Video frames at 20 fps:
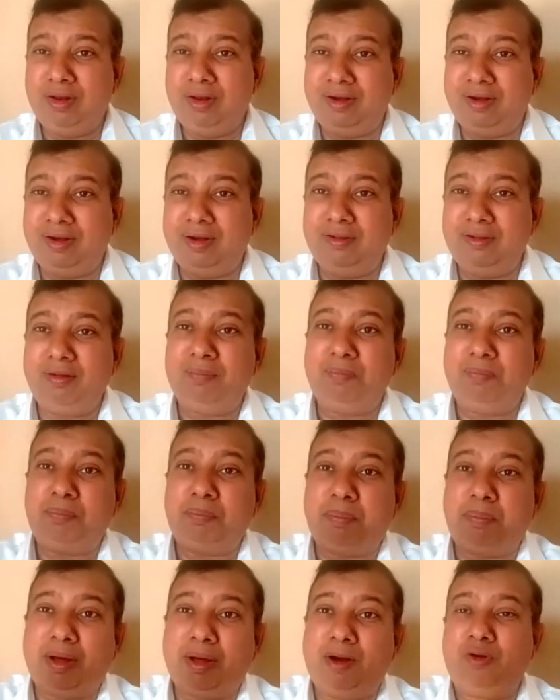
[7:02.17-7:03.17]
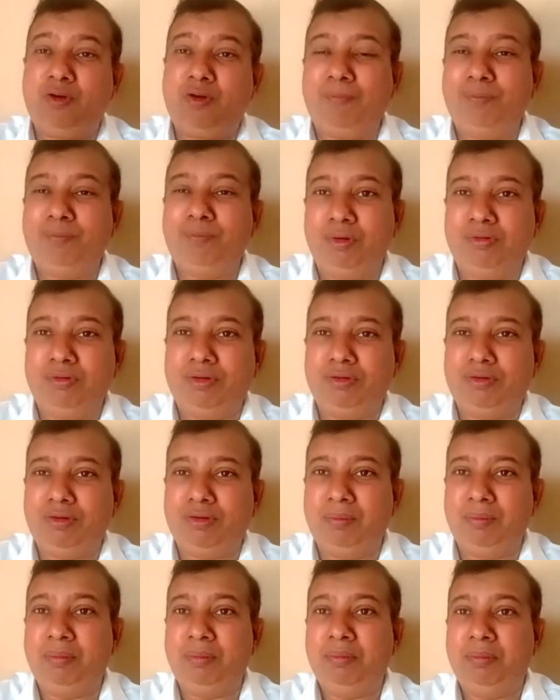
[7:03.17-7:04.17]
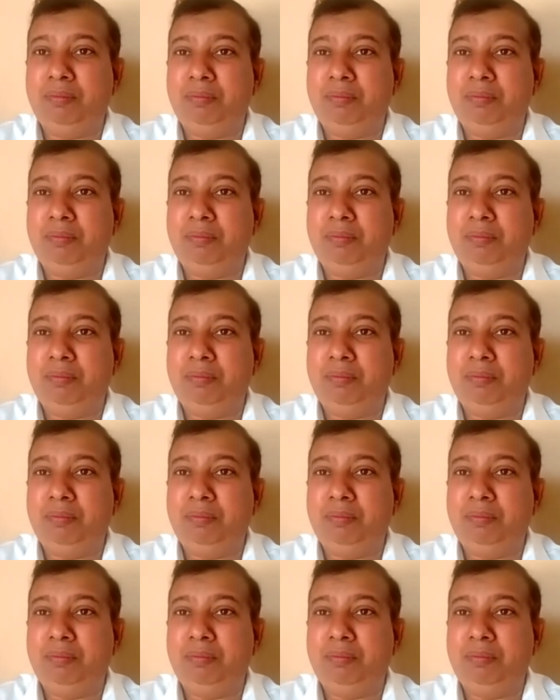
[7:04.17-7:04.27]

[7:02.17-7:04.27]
that it is a part of your system,